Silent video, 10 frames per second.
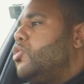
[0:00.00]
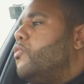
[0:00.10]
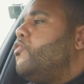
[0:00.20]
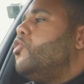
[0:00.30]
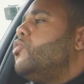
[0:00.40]
your
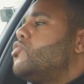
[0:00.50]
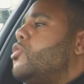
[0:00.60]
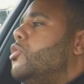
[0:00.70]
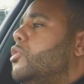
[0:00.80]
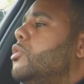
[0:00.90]
views
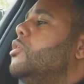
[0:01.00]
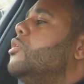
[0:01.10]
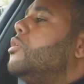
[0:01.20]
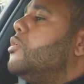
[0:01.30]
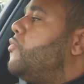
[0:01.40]
on
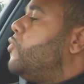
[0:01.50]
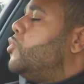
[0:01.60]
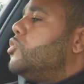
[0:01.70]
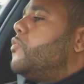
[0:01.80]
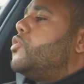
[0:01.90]
the four-wheel
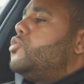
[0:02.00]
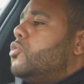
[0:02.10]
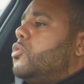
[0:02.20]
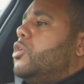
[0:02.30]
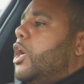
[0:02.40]
drive? Because
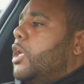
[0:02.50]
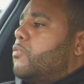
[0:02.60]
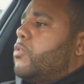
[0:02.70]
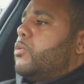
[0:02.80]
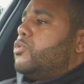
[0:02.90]
you're like
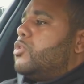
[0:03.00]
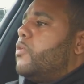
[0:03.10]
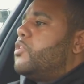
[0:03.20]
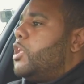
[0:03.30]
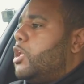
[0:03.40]
rear-wheel drive
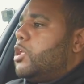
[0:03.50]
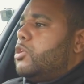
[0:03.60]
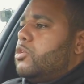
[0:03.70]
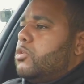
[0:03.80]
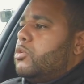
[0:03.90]
king, aren't
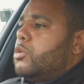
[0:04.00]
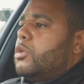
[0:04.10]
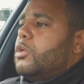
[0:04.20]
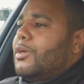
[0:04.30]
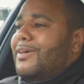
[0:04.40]
you?
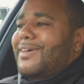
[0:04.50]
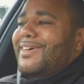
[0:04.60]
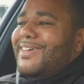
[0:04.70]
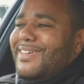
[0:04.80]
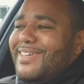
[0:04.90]

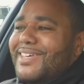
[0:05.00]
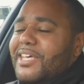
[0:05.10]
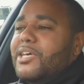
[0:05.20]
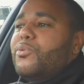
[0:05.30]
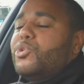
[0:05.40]
Yeah, so
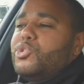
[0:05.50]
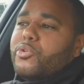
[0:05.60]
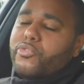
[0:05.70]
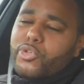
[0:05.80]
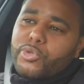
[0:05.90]
for me,
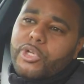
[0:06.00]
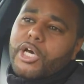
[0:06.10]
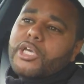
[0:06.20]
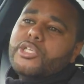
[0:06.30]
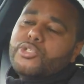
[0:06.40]
it's,
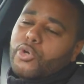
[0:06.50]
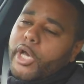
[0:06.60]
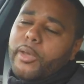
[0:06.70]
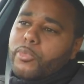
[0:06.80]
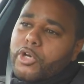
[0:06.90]
I think
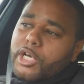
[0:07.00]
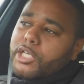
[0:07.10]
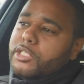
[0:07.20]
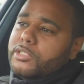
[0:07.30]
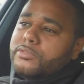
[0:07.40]
it's progress. I